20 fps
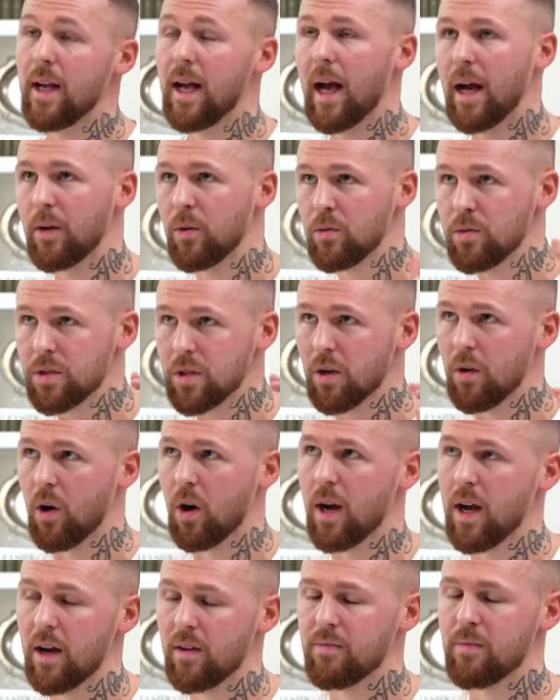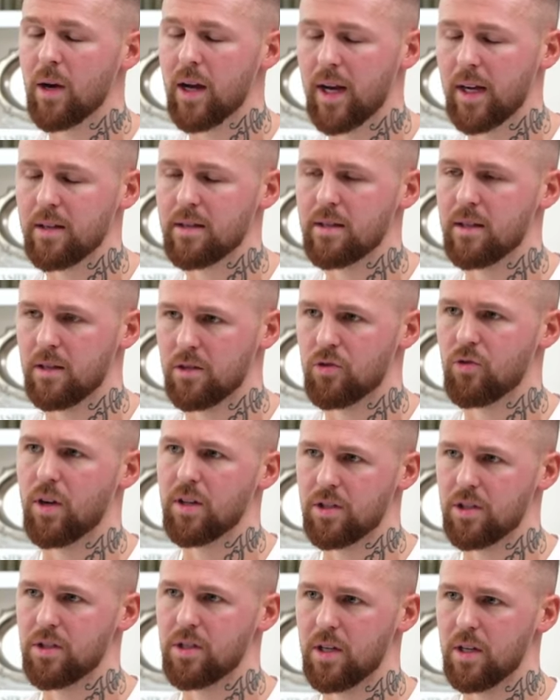And also I have my exit
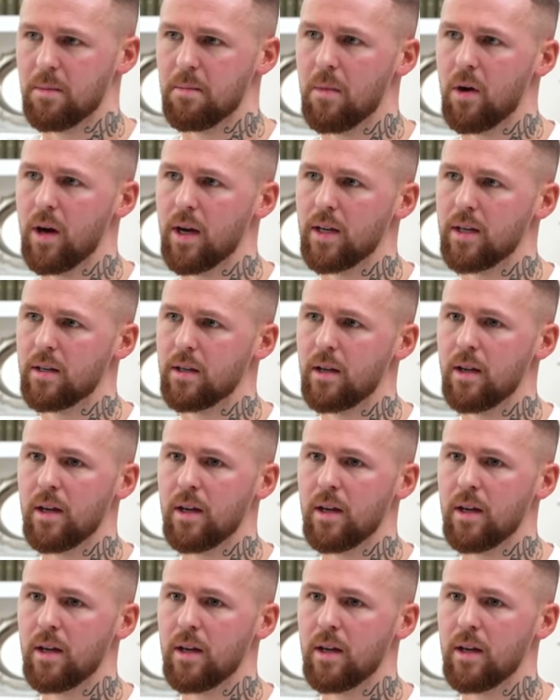strategy in mind.